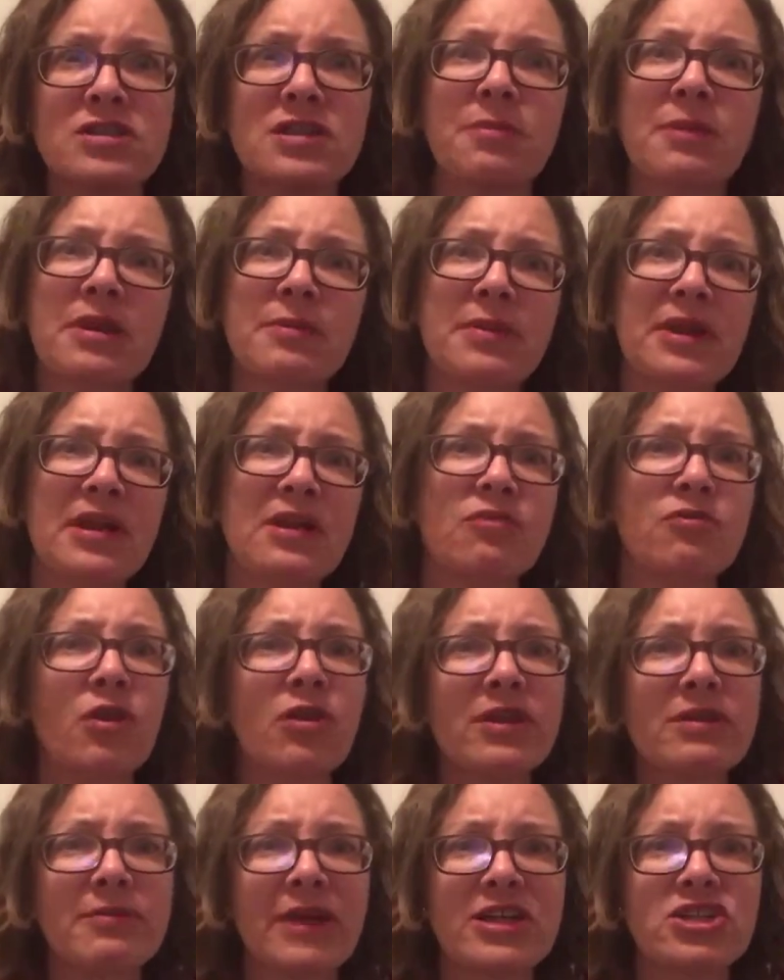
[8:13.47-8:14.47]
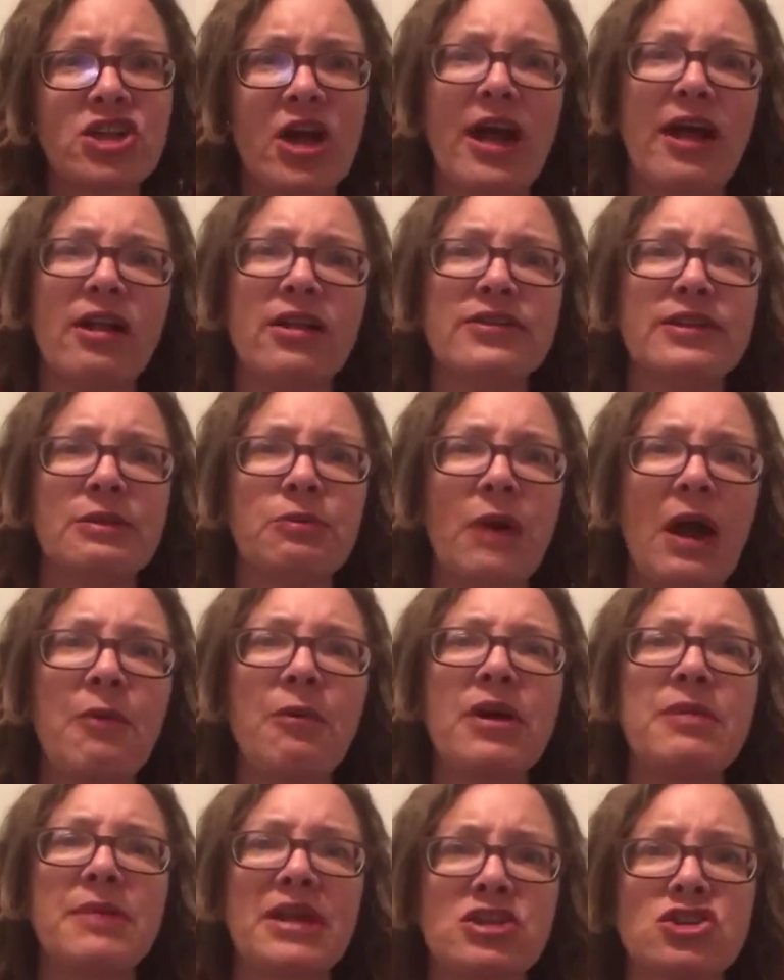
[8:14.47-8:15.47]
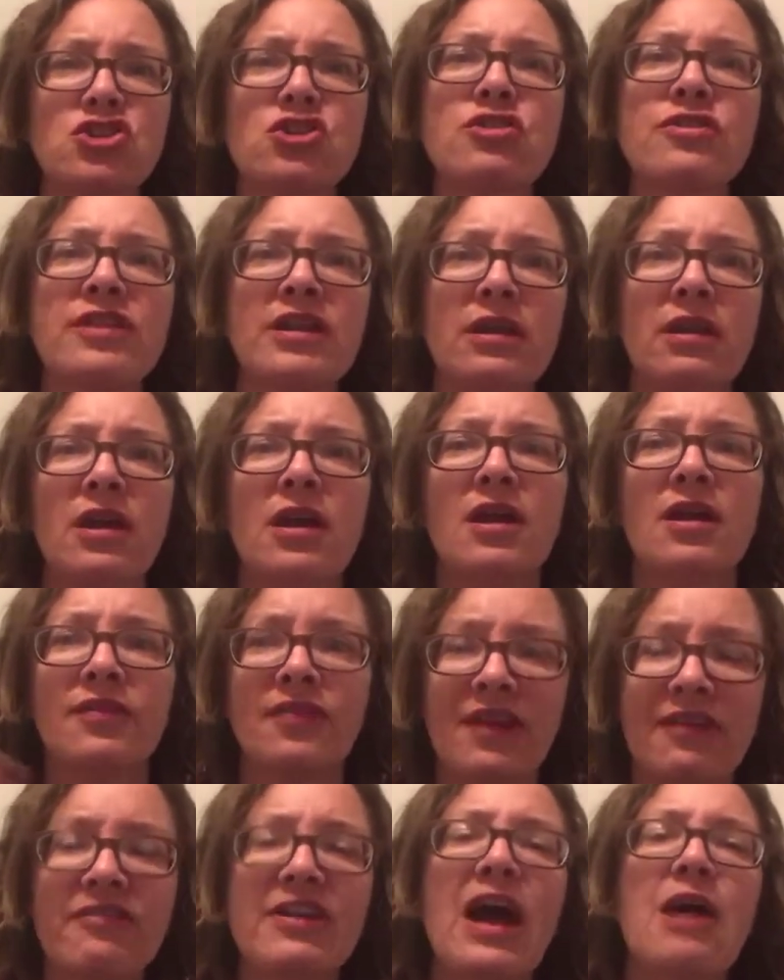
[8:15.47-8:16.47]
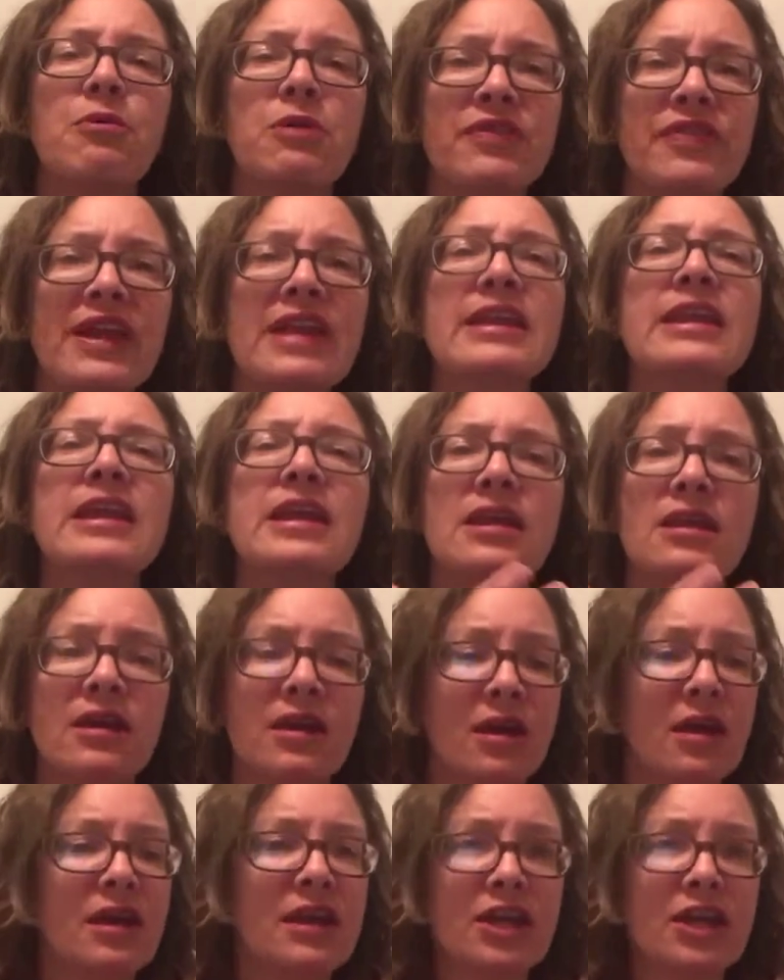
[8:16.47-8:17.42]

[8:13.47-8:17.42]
I'm going to be enrolling my child and I want to make sure that they've got what they need.